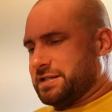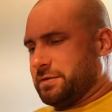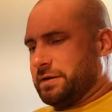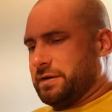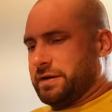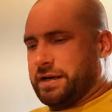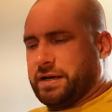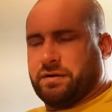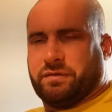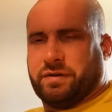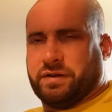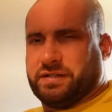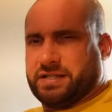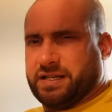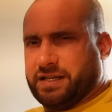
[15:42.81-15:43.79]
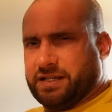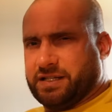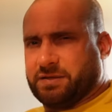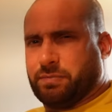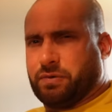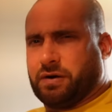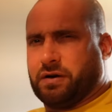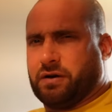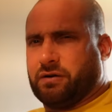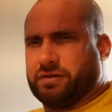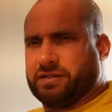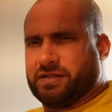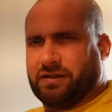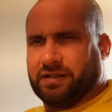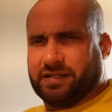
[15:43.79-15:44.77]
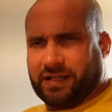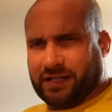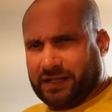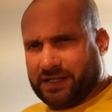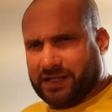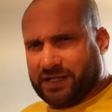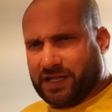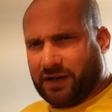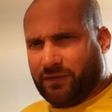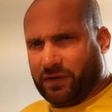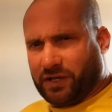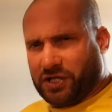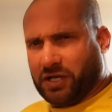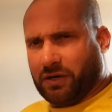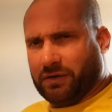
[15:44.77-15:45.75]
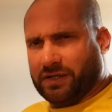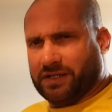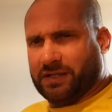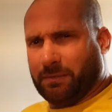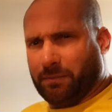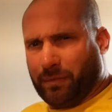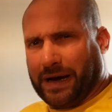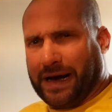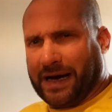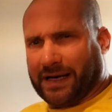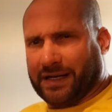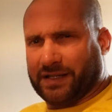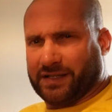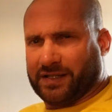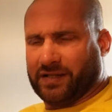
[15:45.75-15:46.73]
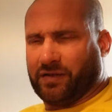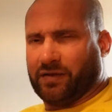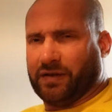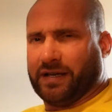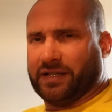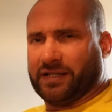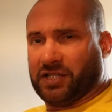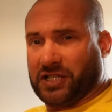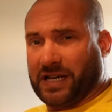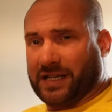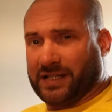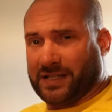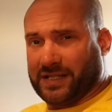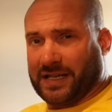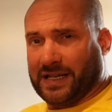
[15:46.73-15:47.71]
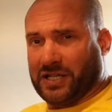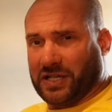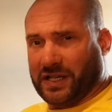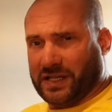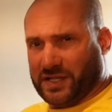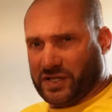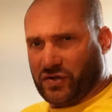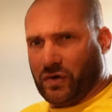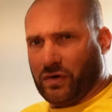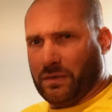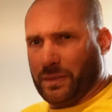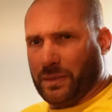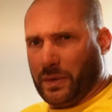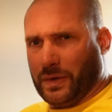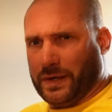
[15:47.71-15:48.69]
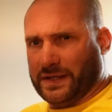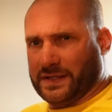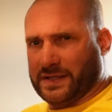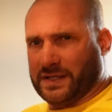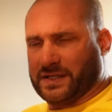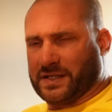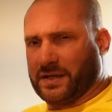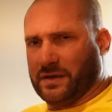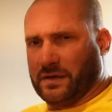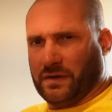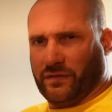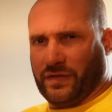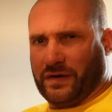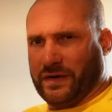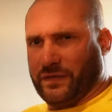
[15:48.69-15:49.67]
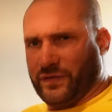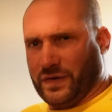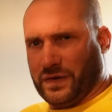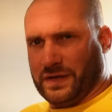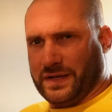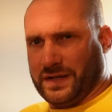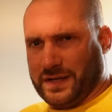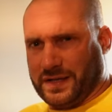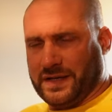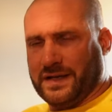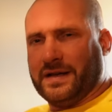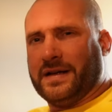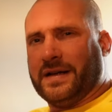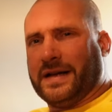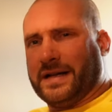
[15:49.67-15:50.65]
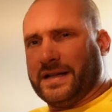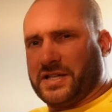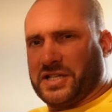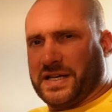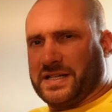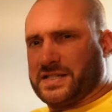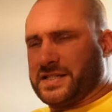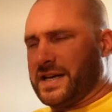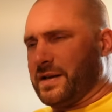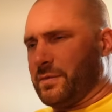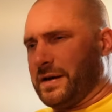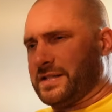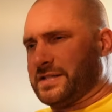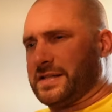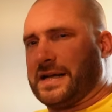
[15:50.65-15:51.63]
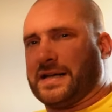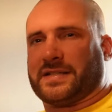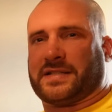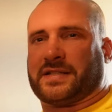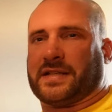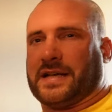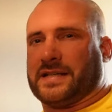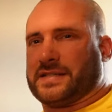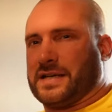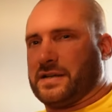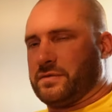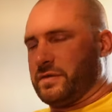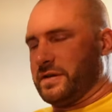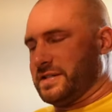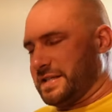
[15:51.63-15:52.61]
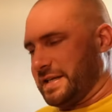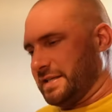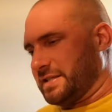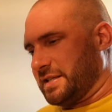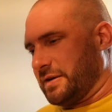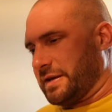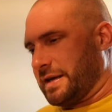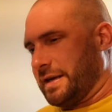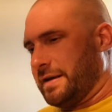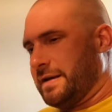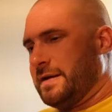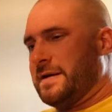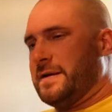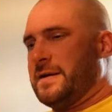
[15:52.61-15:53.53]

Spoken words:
So we're looking at routine that's prioritizing the stuff on shoulders and back, because his chest is actually a strong point, so he's going to look very full in the chest anyway. So that's how the routine's looking.